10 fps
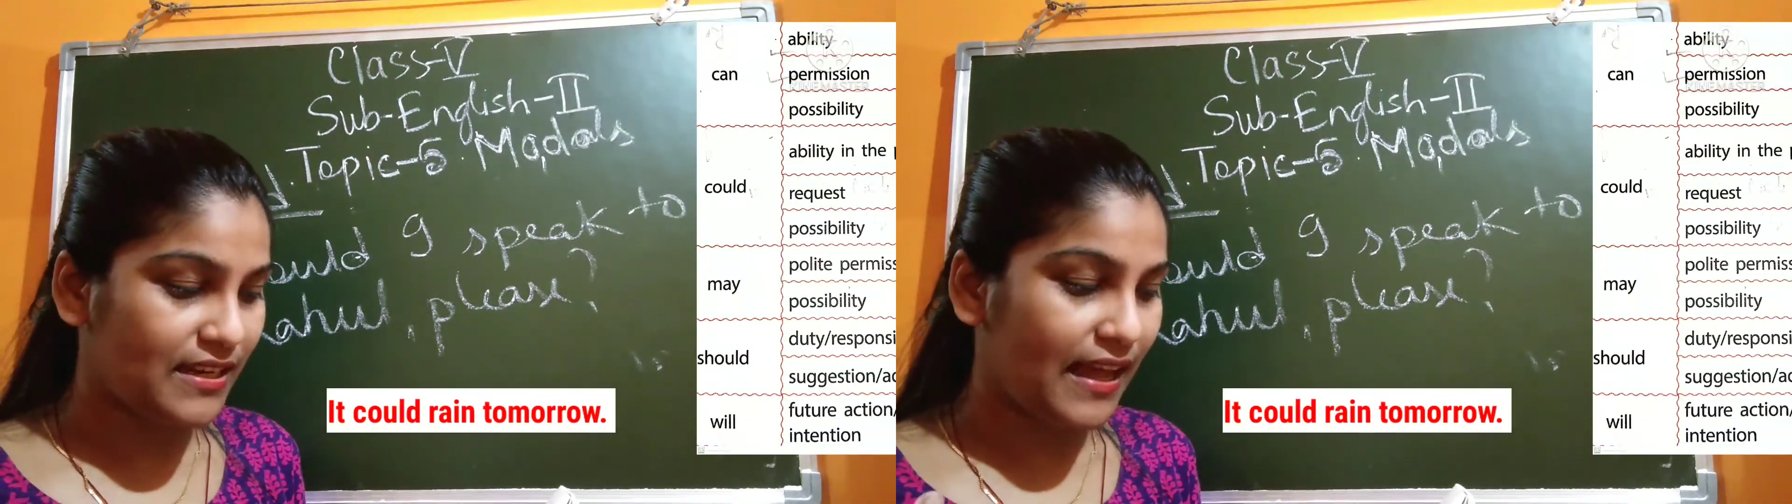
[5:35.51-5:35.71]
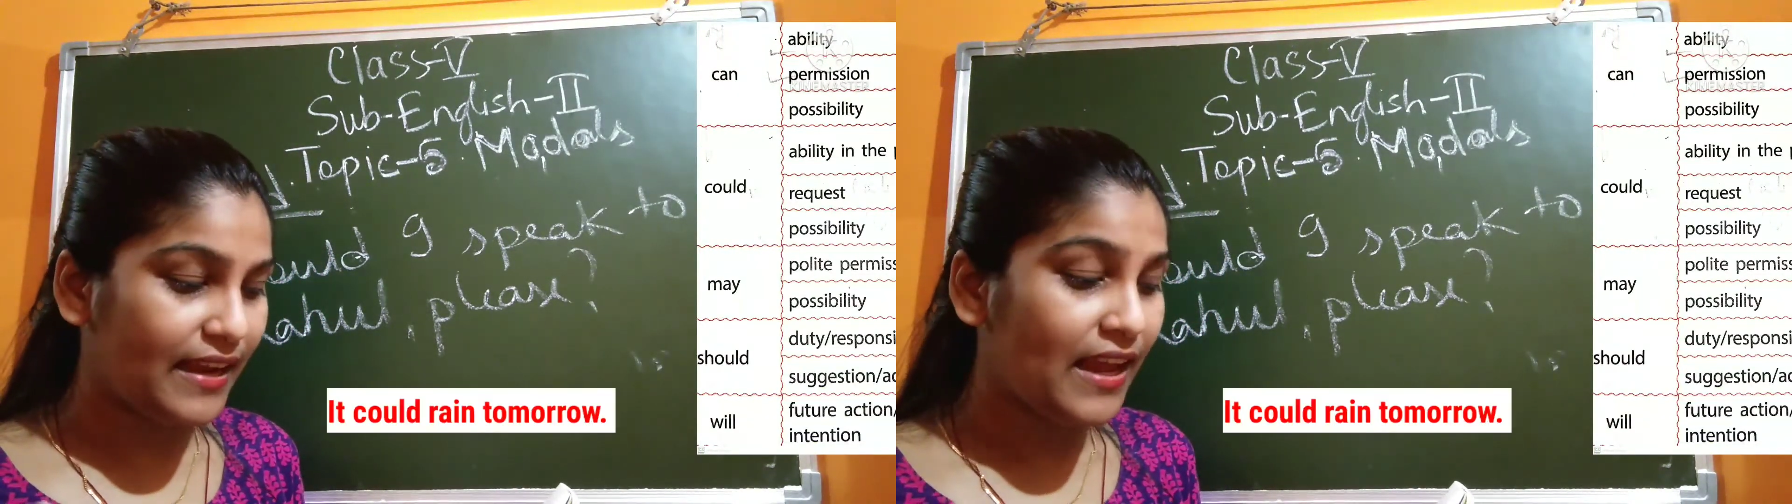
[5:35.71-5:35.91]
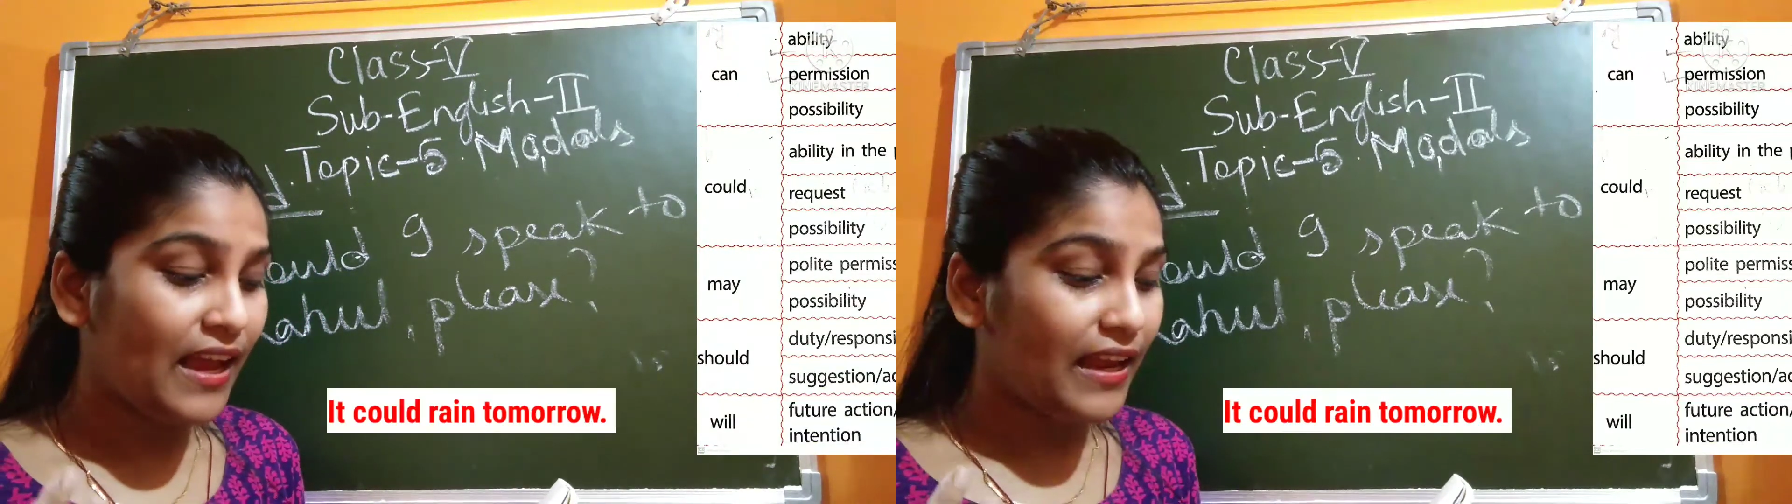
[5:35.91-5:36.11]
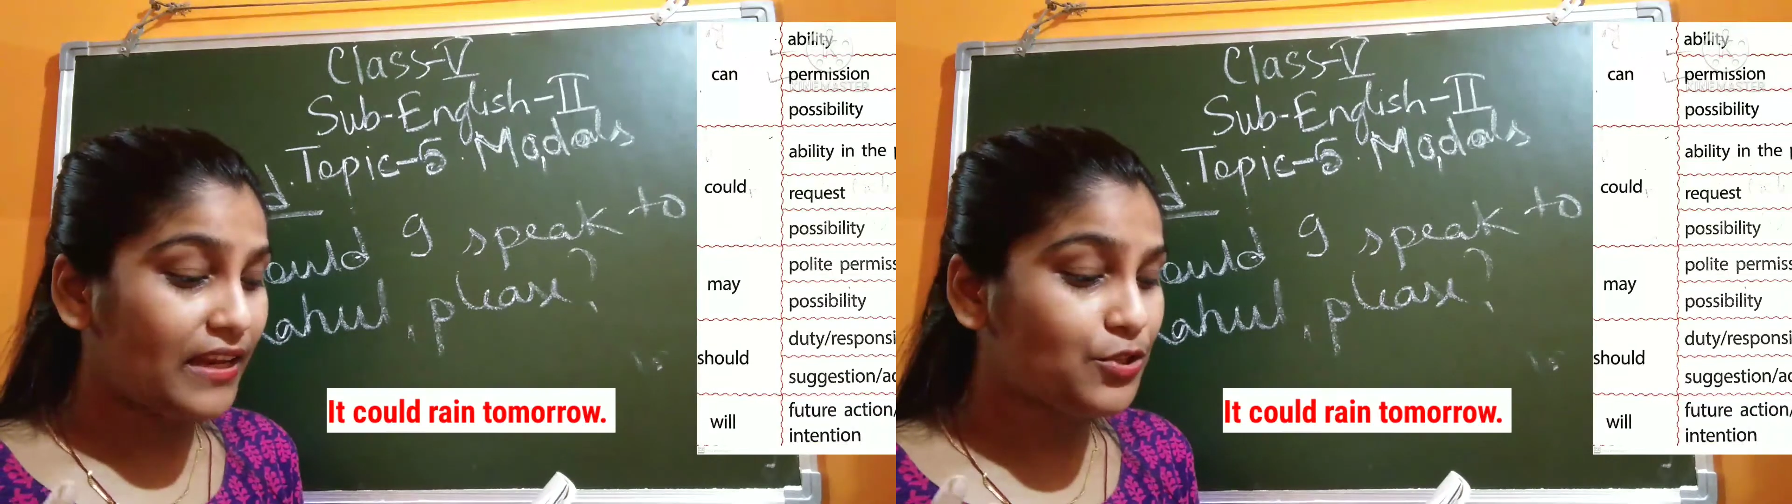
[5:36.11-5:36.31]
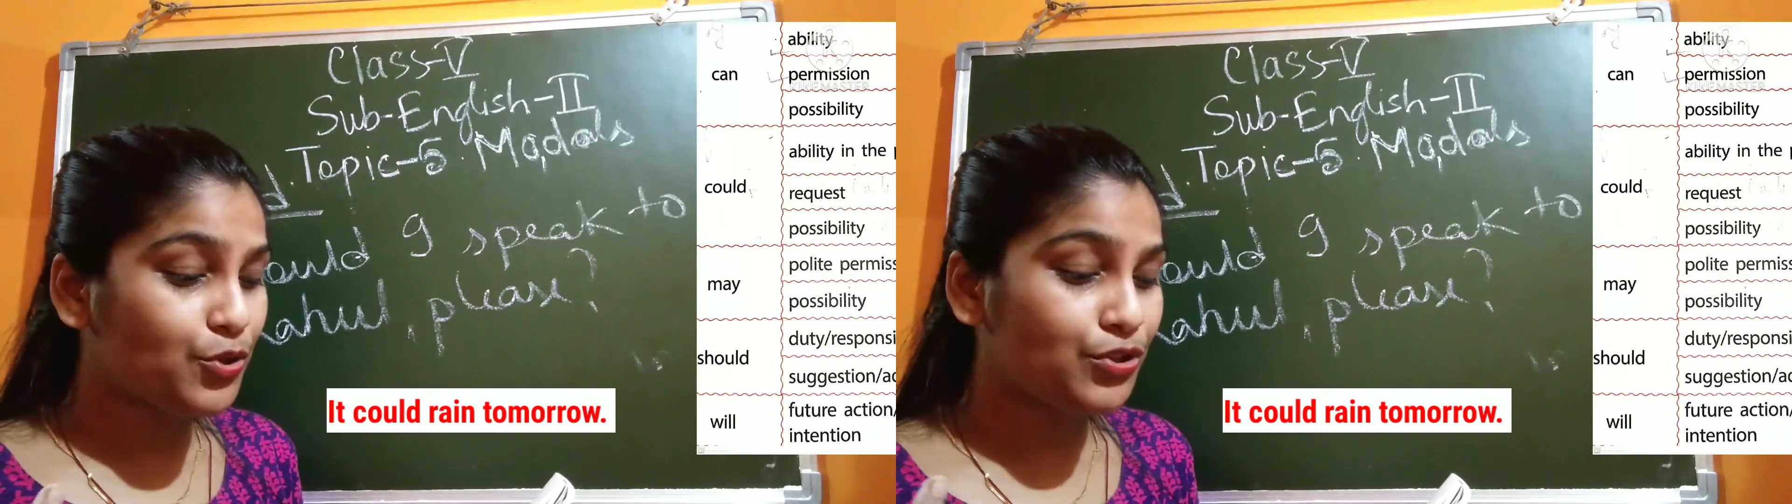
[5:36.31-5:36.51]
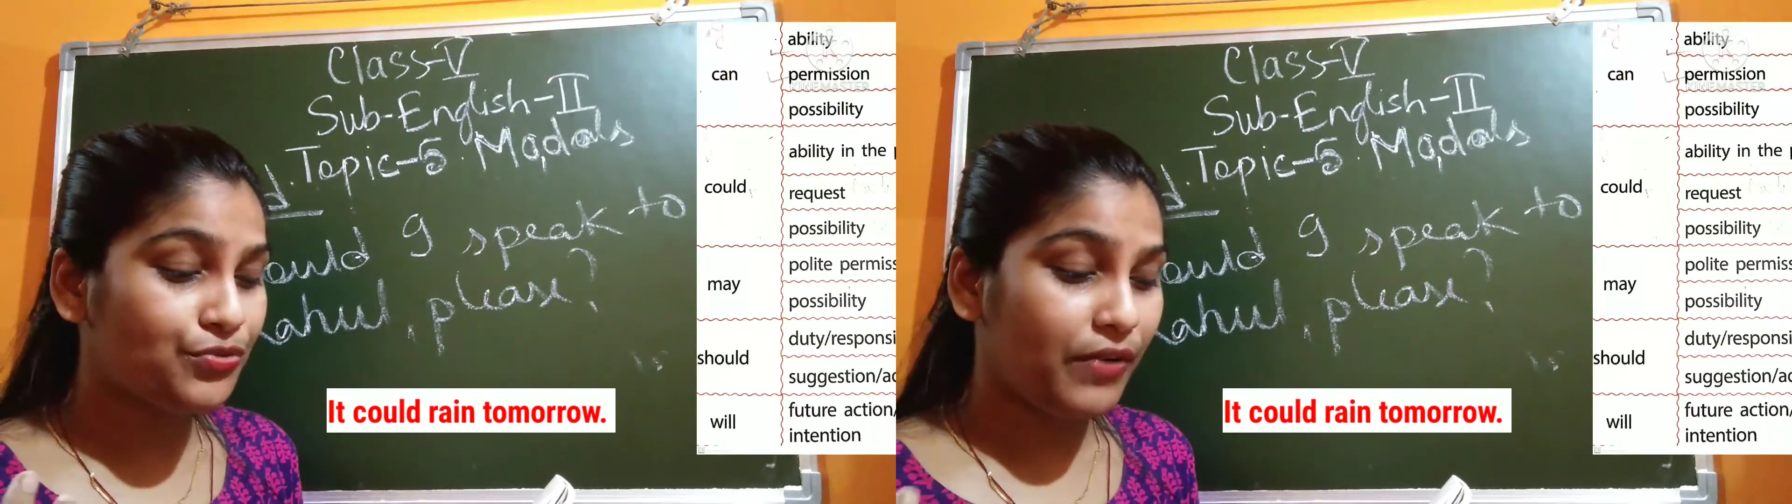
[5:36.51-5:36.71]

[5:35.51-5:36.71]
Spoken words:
like it could